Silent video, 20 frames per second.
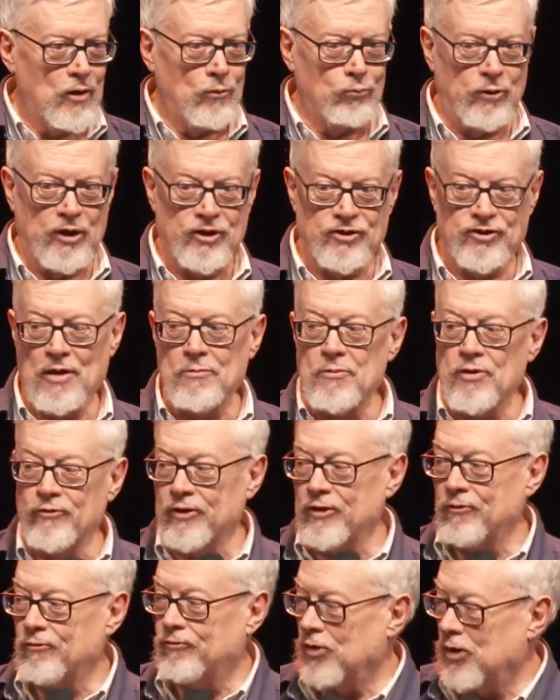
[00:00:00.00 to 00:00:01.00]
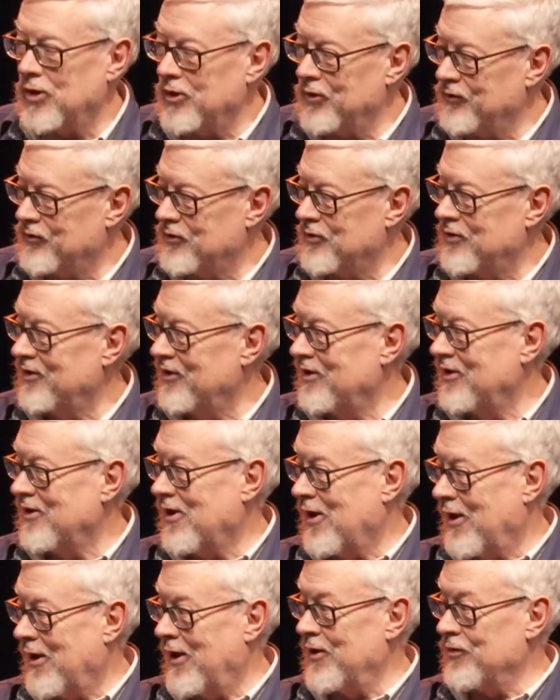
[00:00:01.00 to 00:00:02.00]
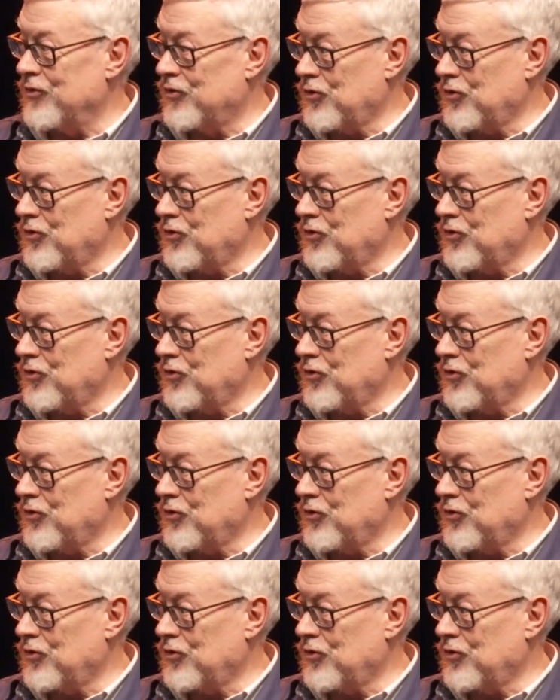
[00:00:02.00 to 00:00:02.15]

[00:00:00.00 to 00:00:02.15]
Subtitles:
But some of it falls on